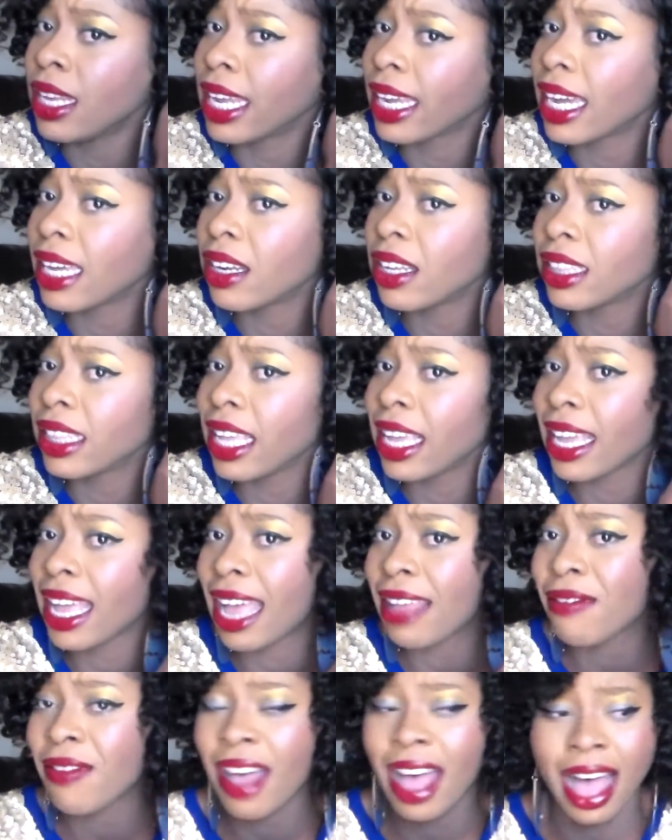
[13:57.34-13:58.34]
Like, I don't think
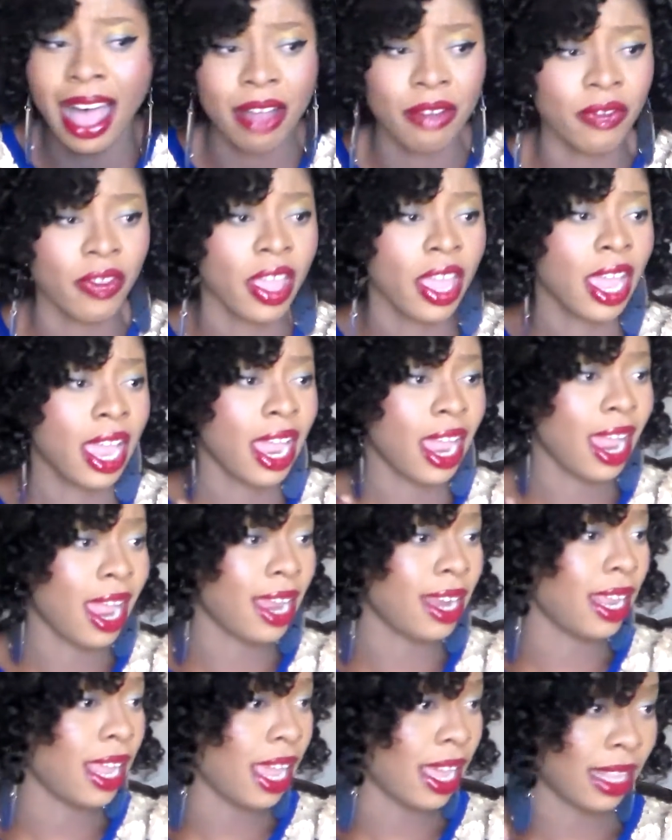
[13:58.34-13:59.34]
I have
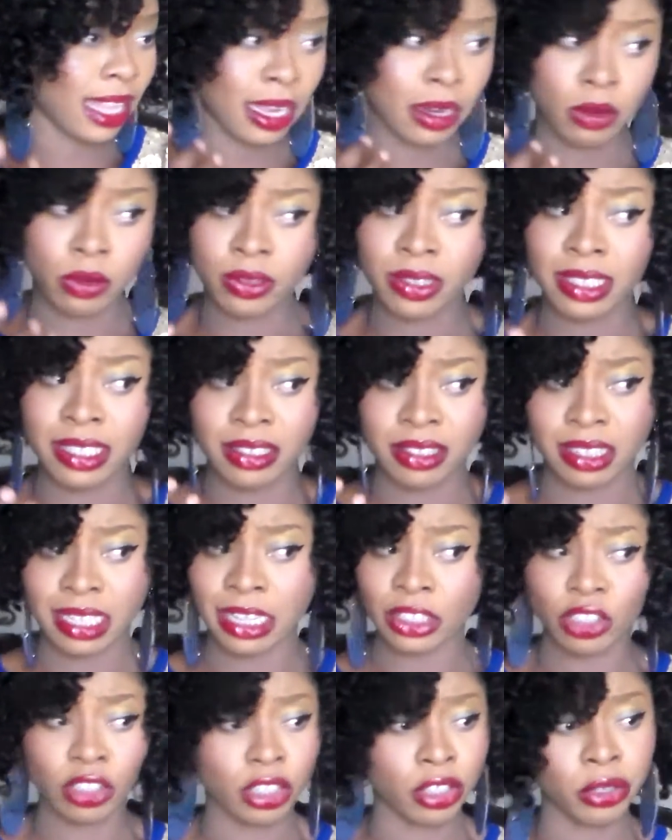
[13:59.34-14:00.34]
any hair that looks this
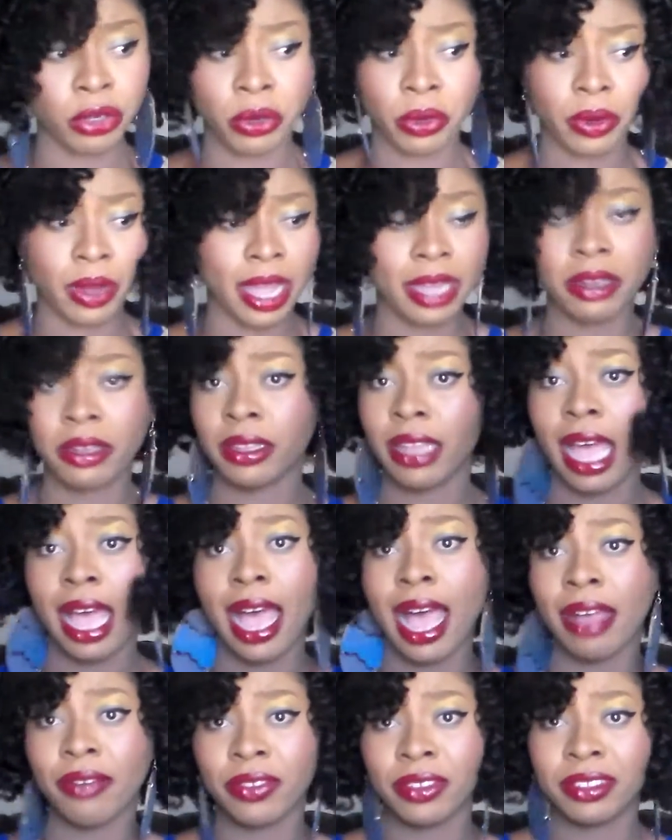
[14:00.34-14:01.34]
natural. No, I
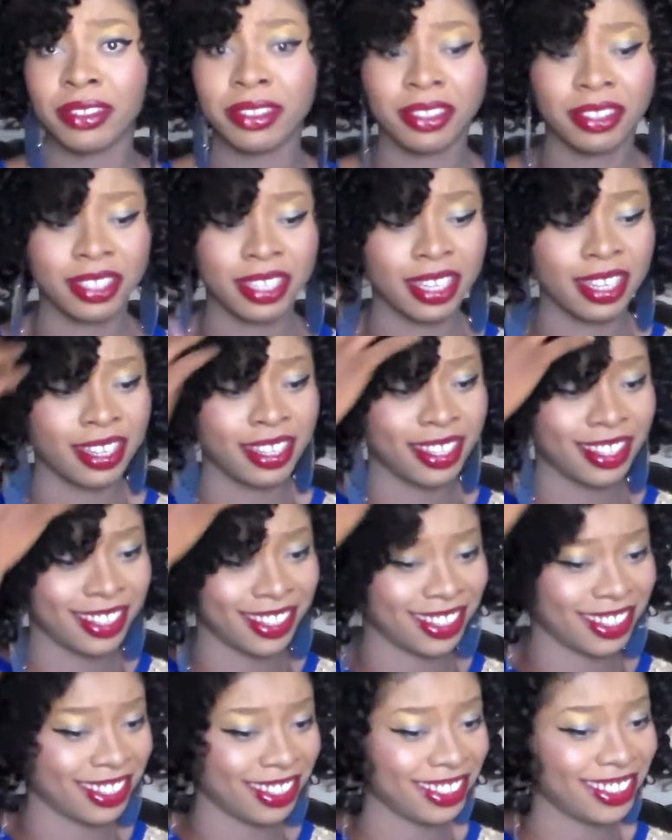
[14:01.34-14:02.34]
haven't.
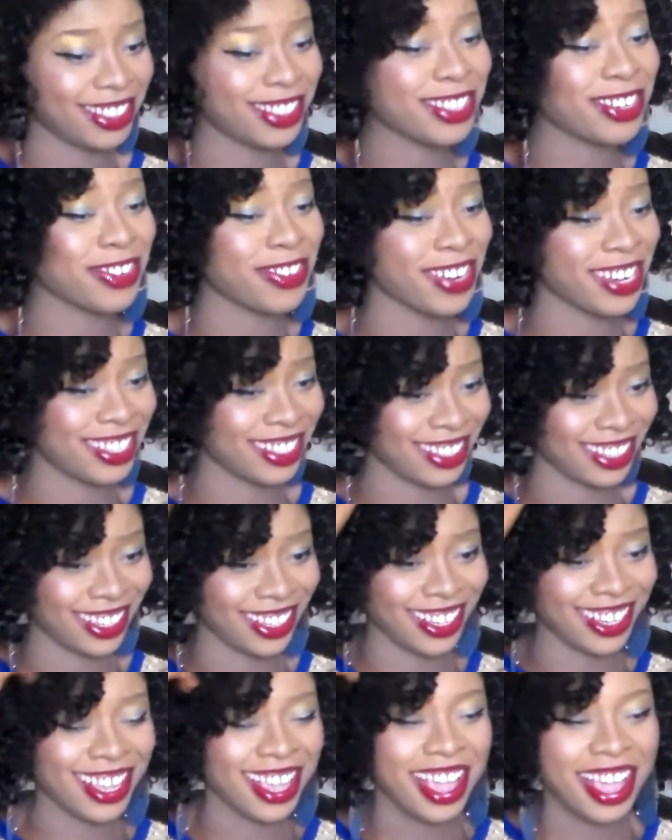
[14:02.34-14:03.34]
It's
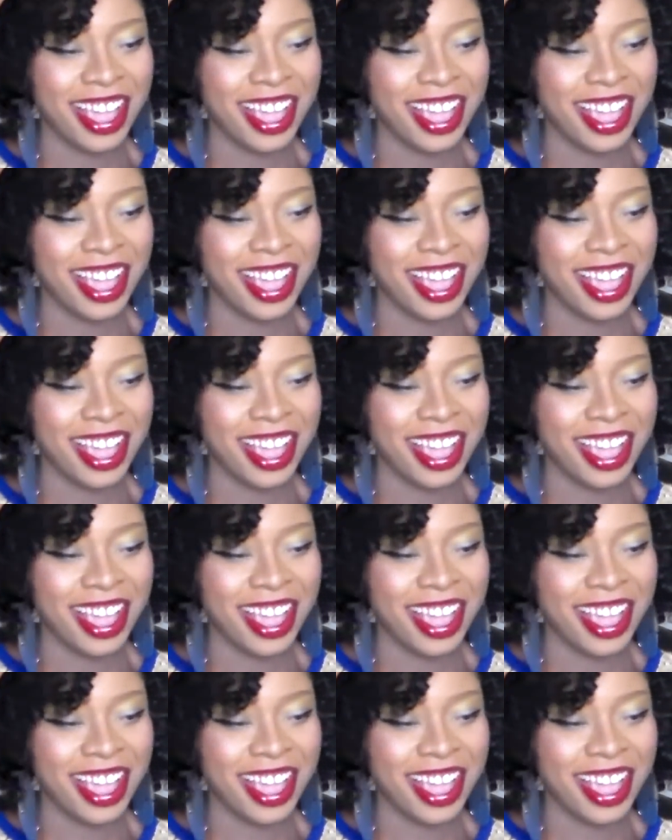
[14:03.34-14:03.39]
crazy.